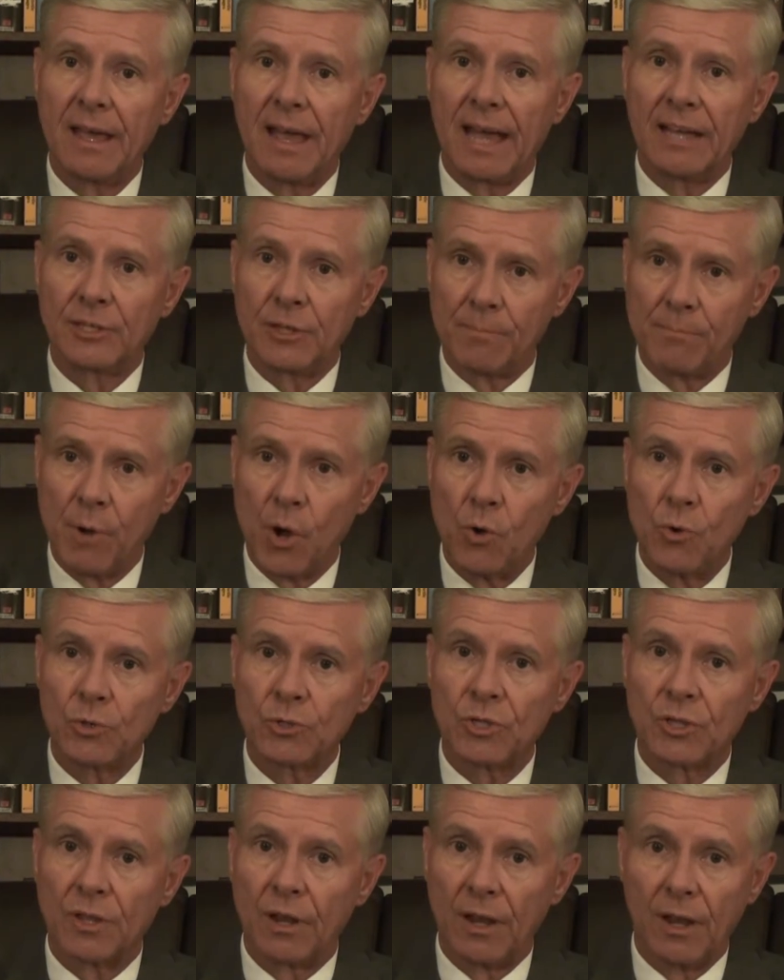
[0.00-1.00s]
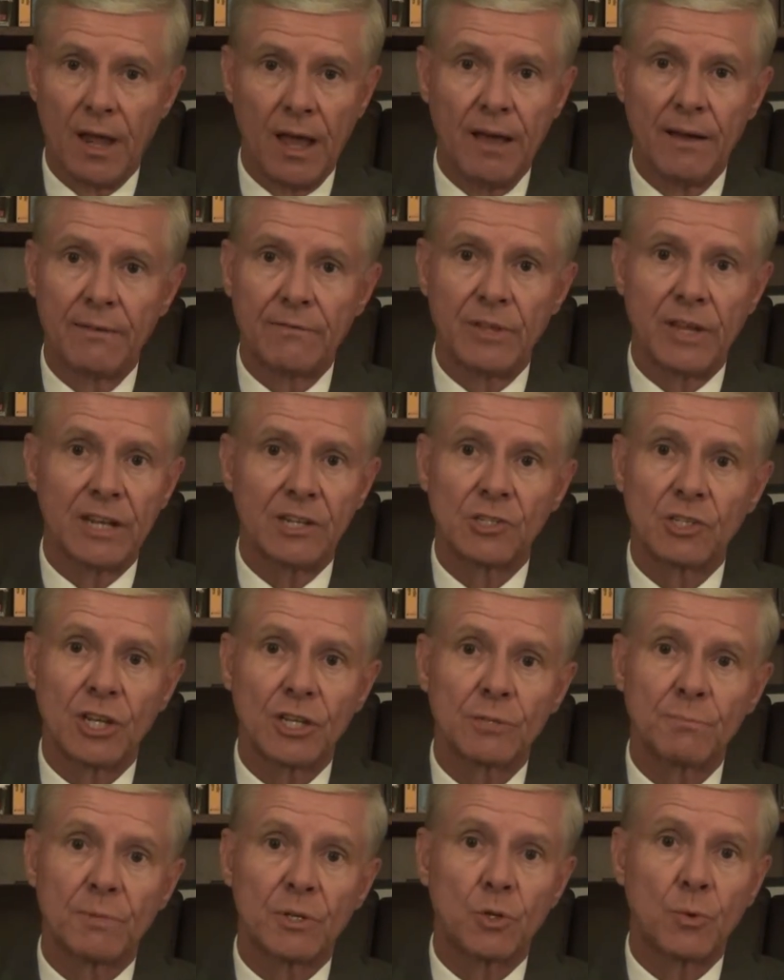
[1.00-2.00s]
as opposed to the love that
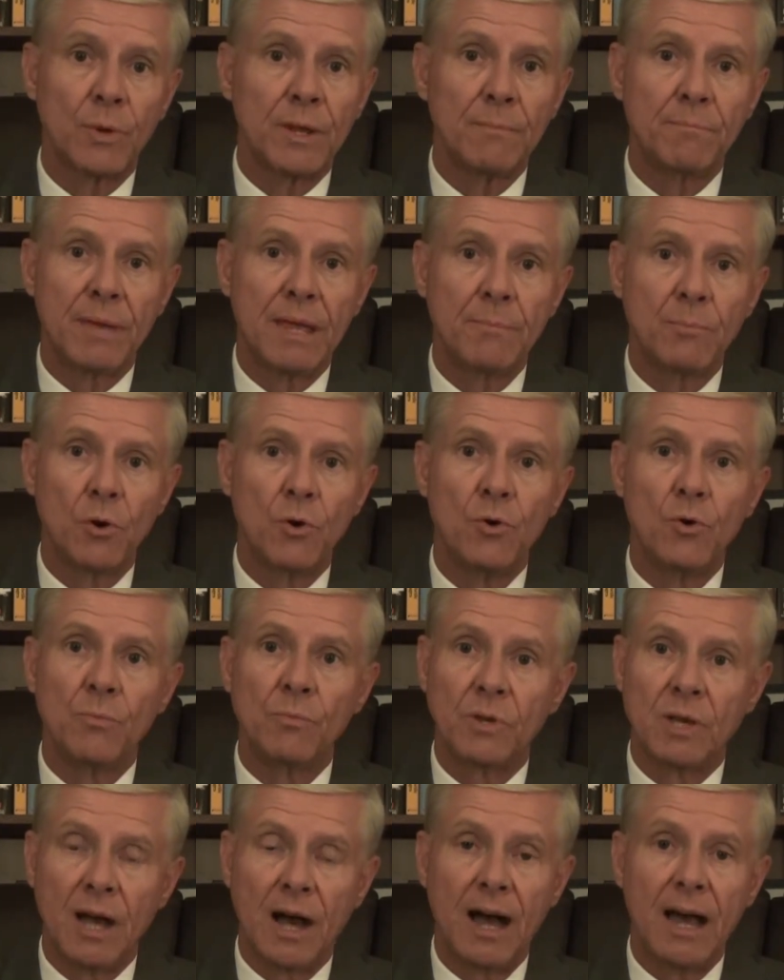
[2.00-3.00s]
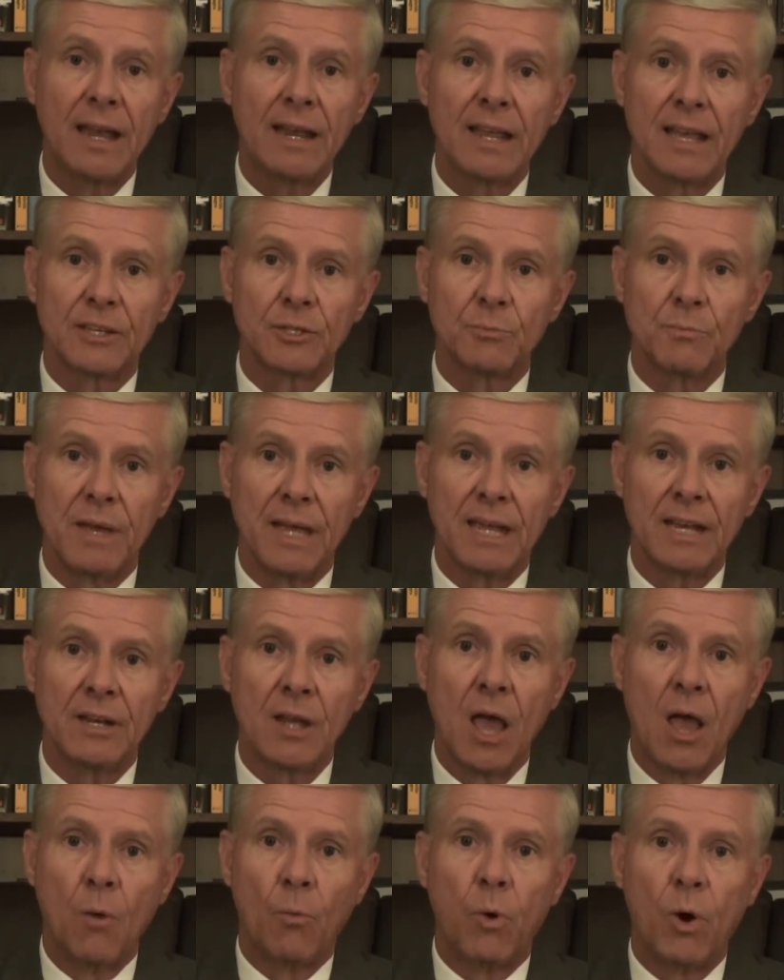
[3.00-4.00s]
exists between people whom God has
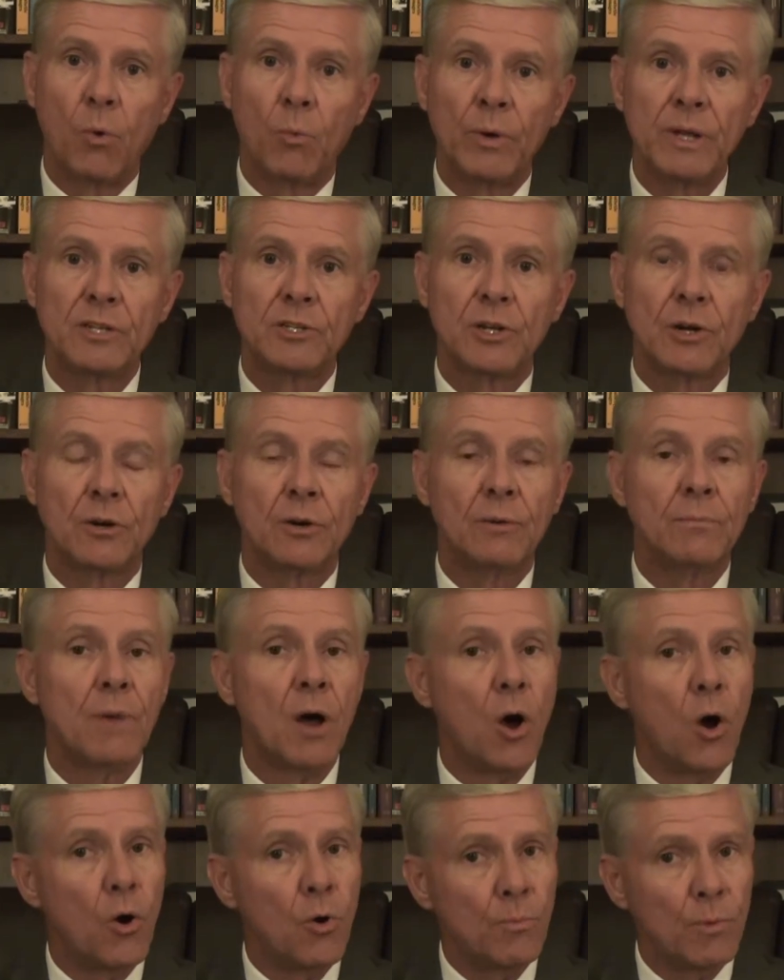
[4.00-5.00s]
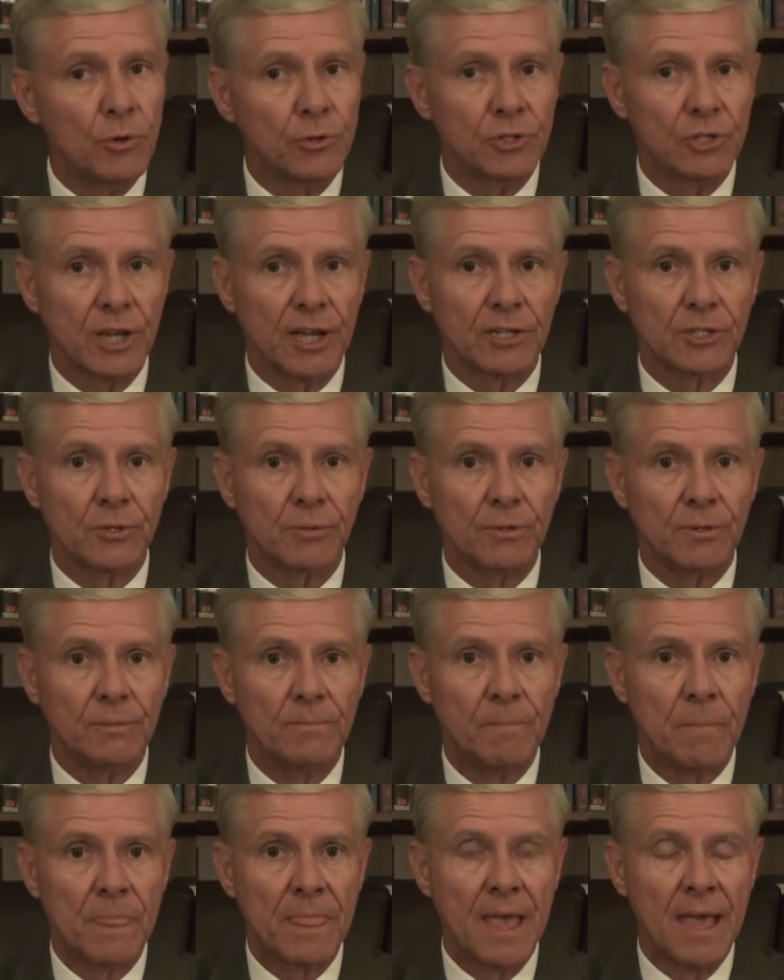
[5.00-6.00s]
made what we term
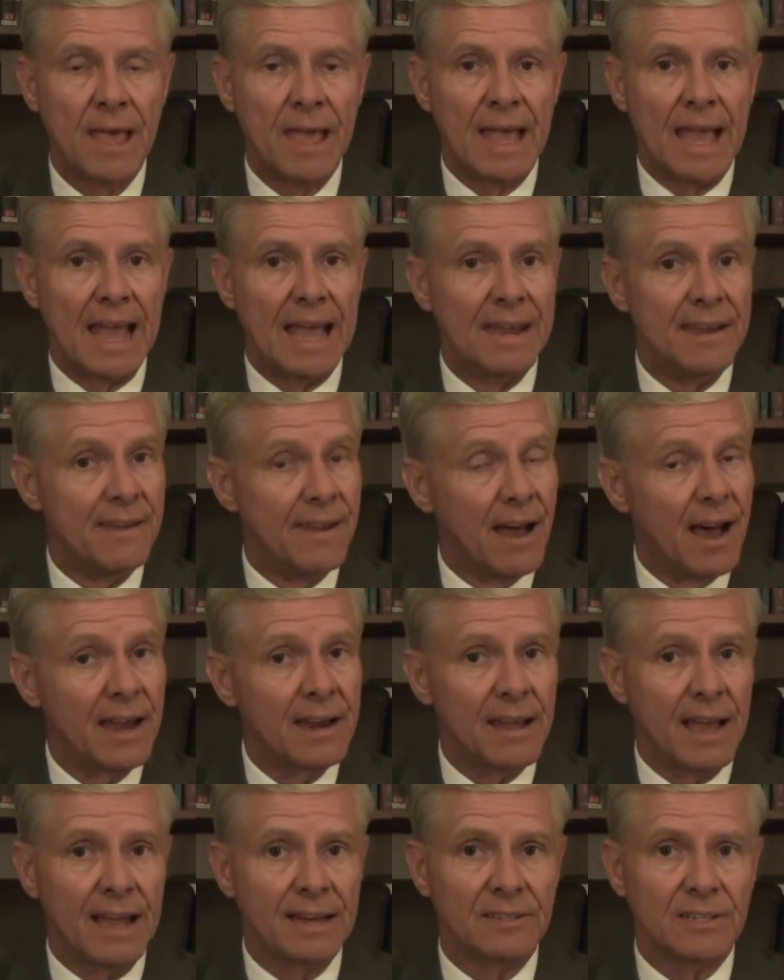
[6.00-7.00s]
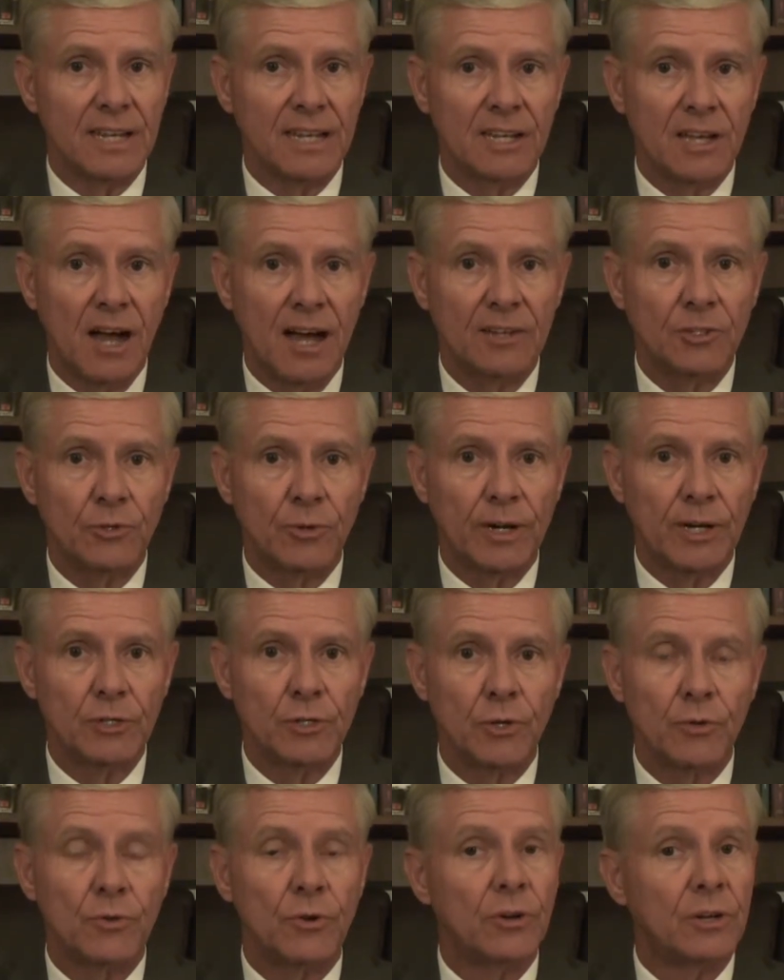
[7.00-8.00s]
homosexual and not acting contrary
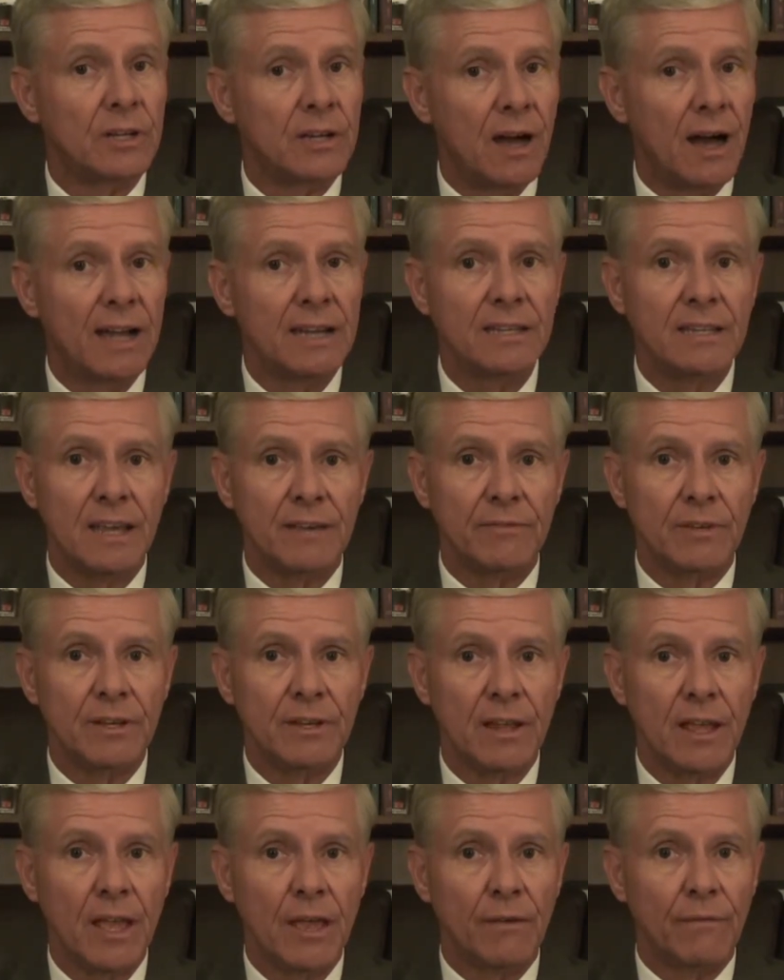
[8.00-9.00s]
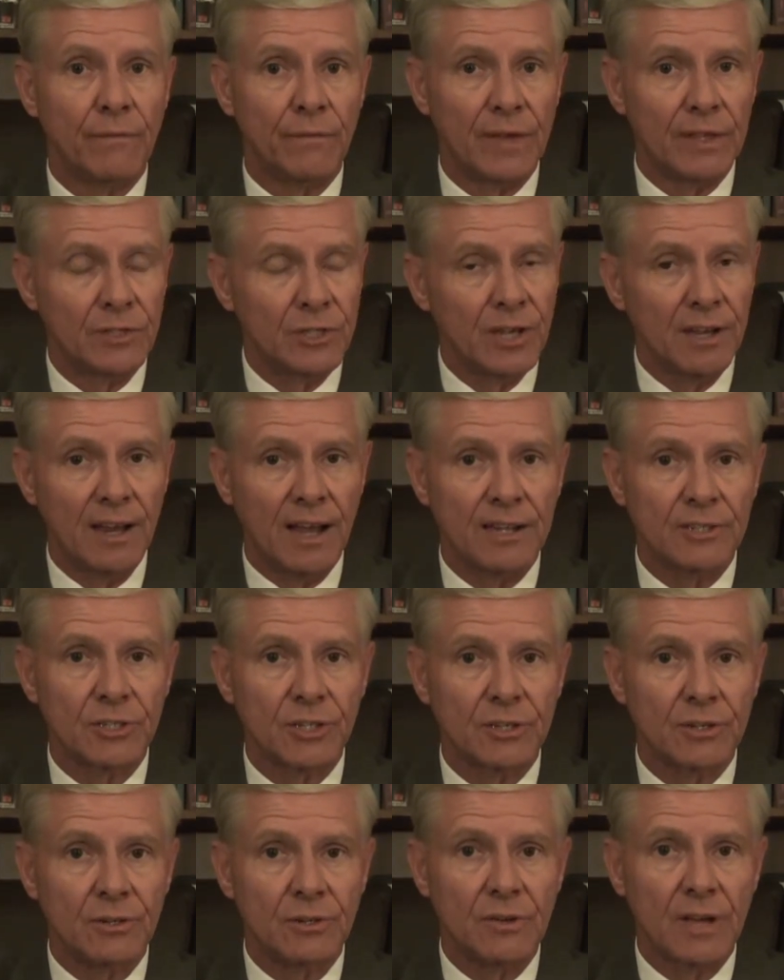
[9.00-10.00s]
to their God-given
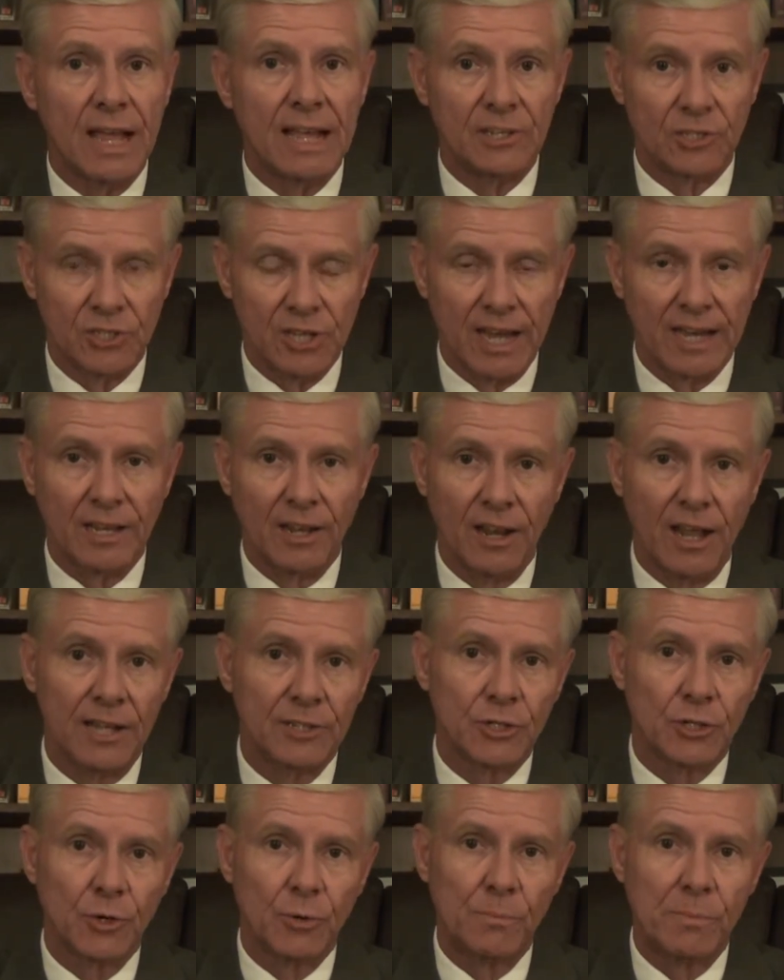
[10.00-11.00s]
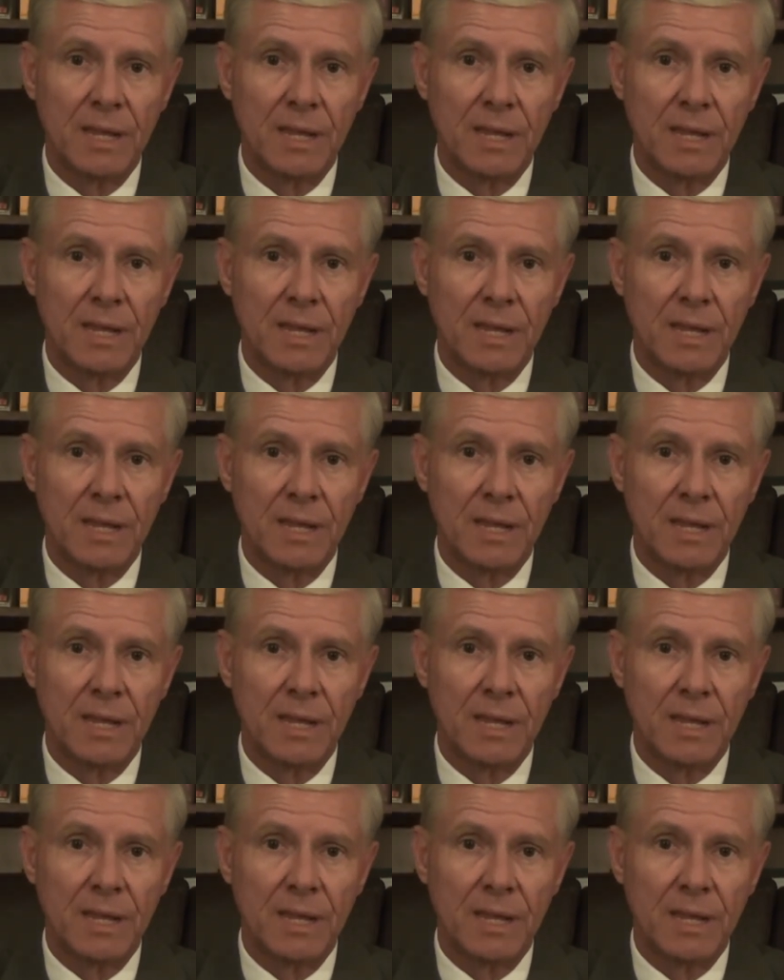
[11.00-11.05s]
physiological and psychological